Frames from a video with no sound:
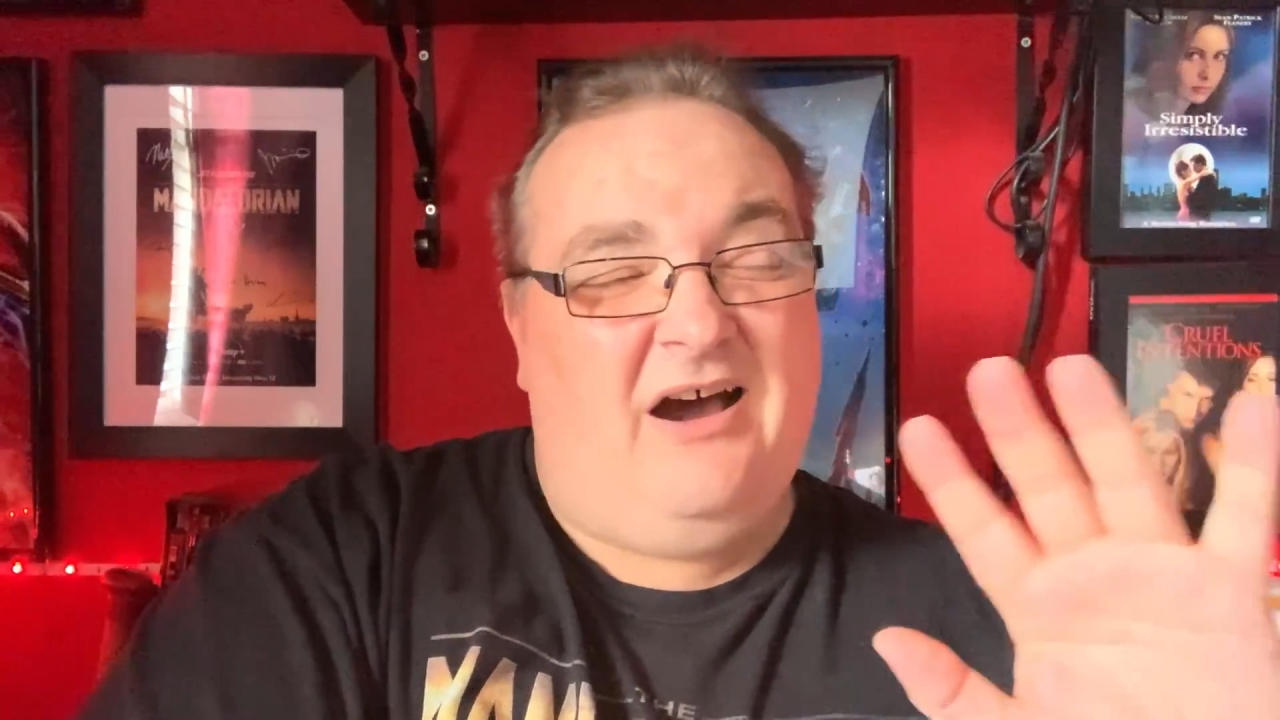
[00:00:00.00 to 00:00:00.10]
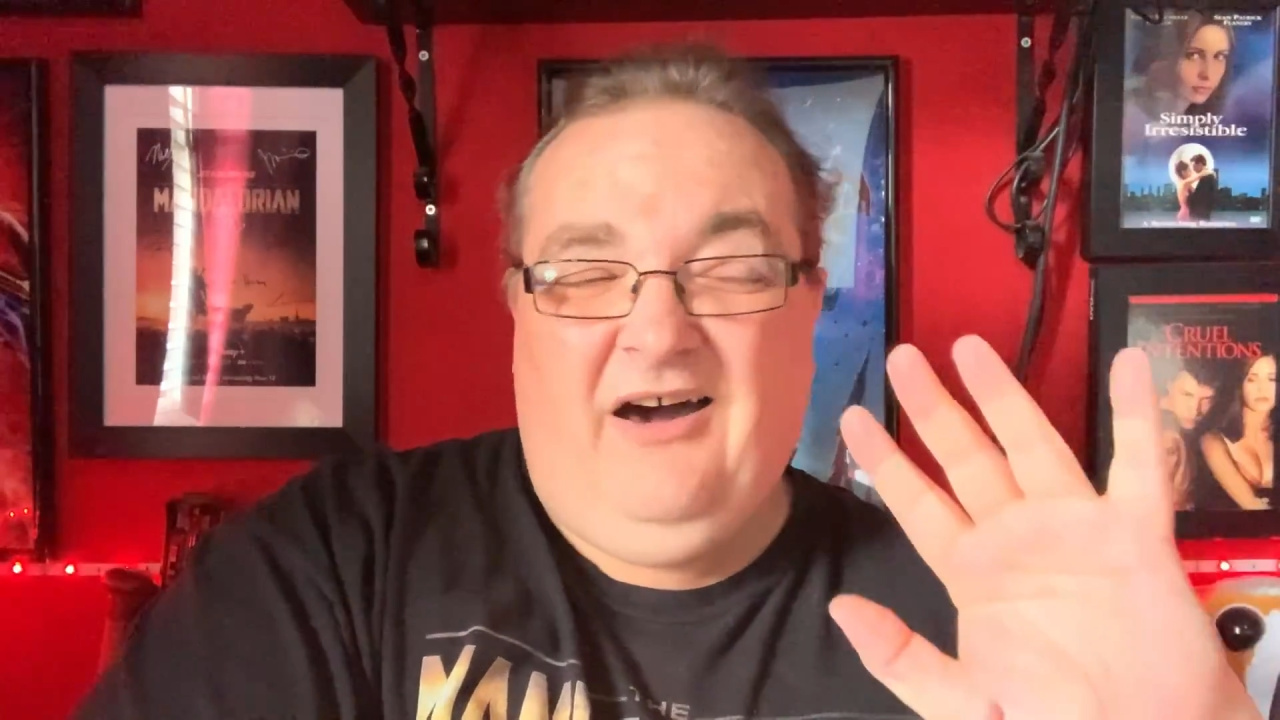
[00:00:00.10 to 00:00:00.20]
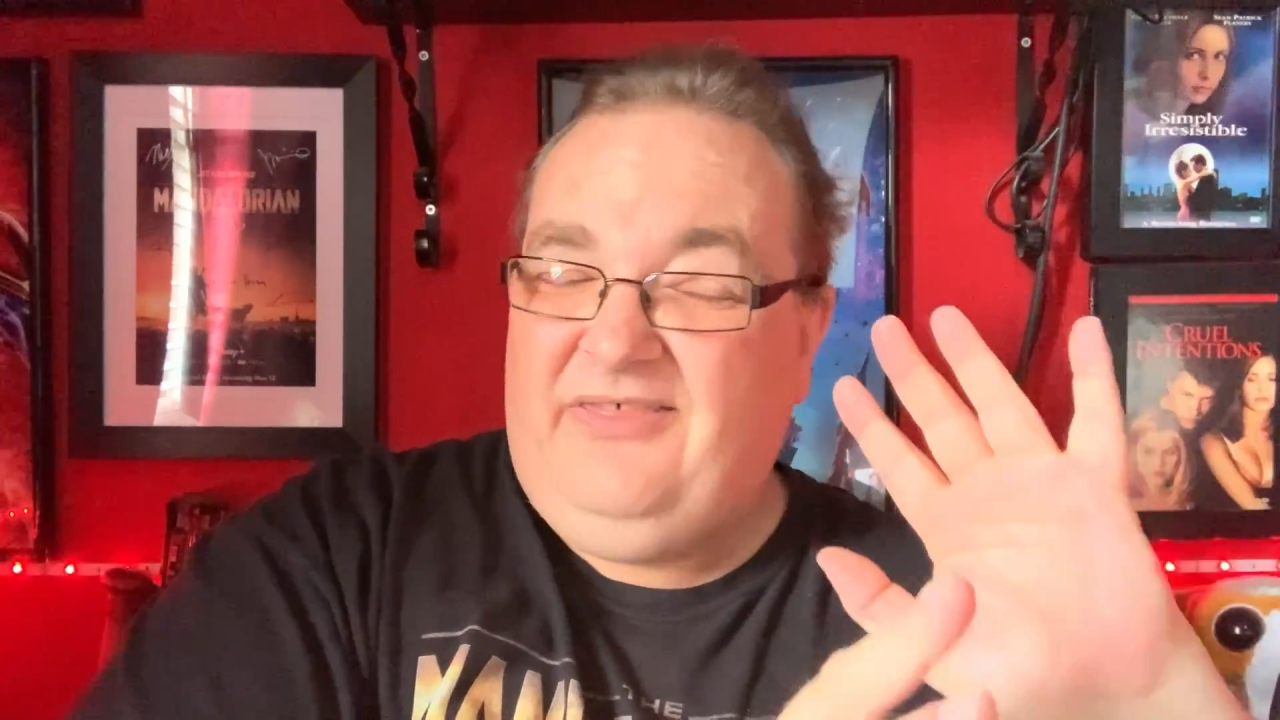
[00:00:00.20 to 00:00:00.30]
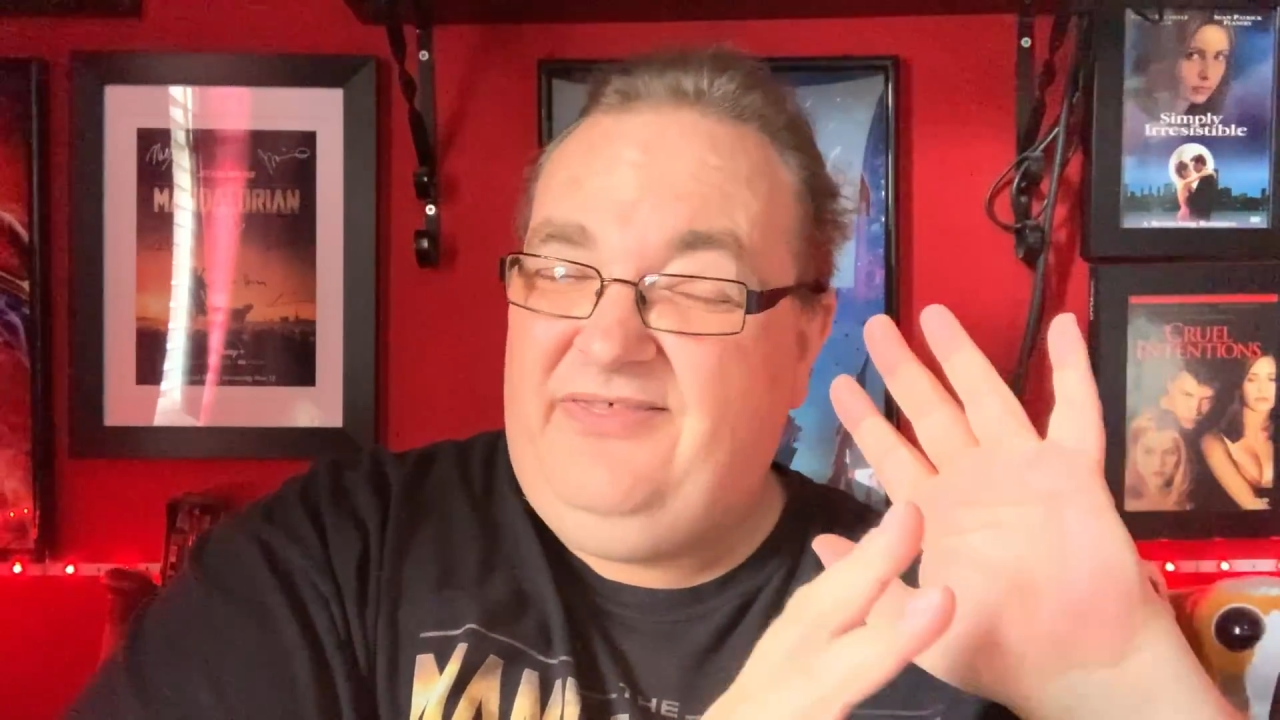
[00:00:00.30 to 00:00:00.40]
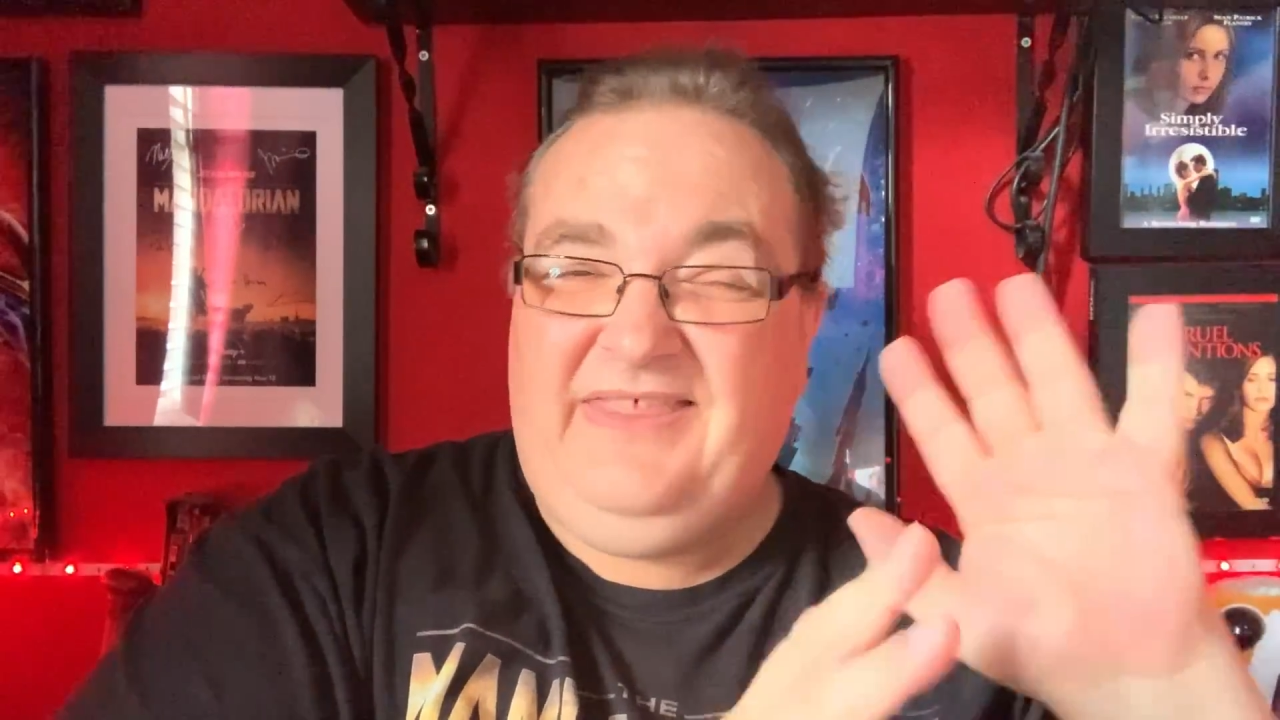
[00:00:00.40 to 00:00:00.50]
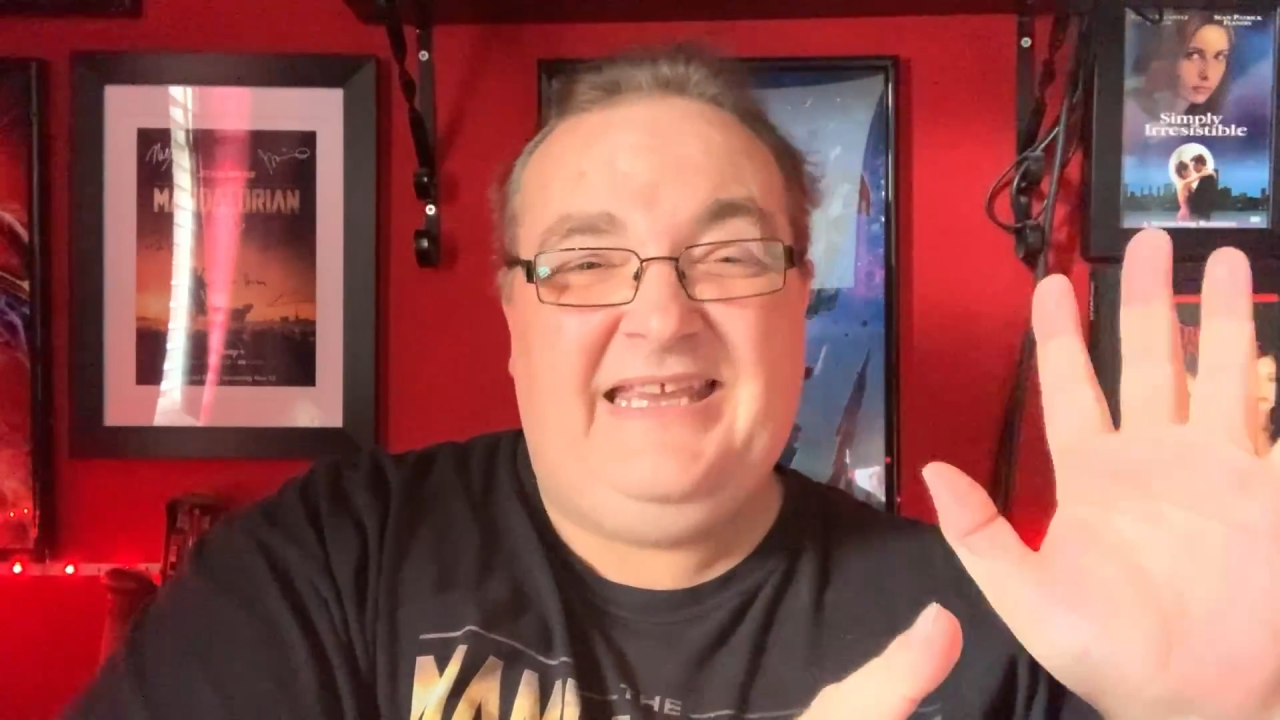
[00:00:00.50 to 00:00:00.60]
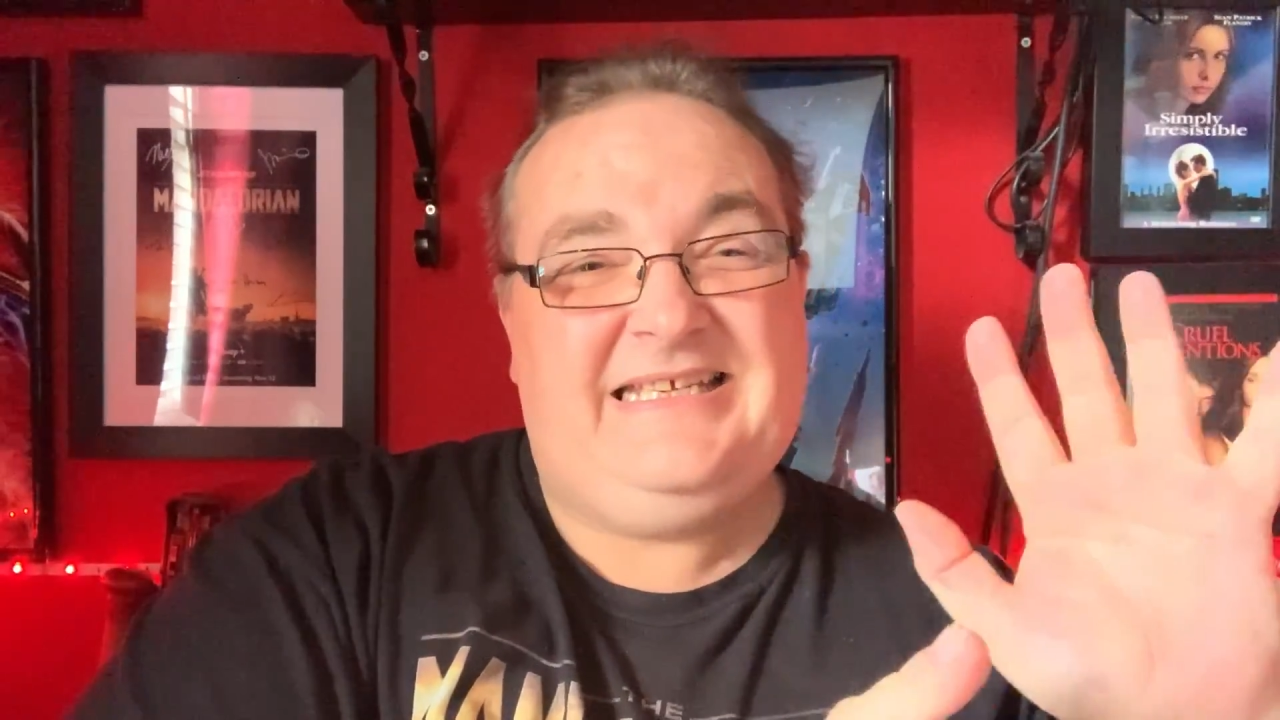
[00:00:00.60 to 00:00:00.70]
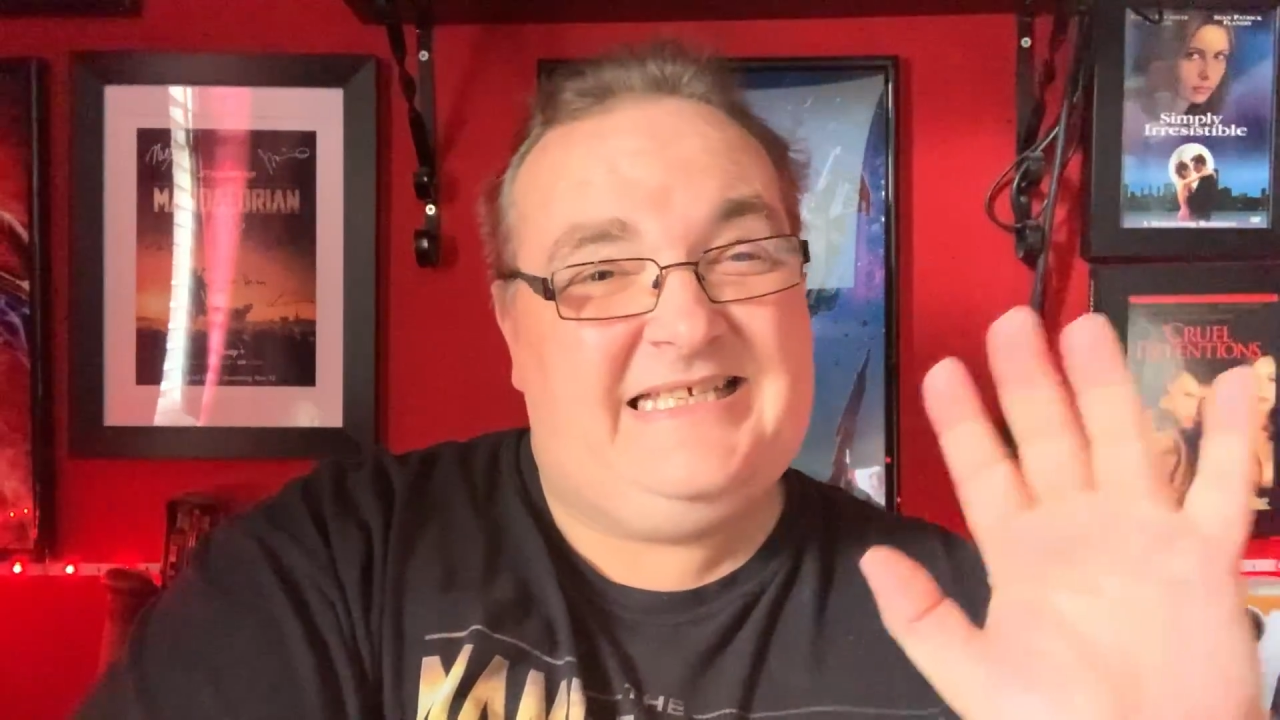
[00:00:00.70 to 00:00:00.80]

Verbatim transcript: I think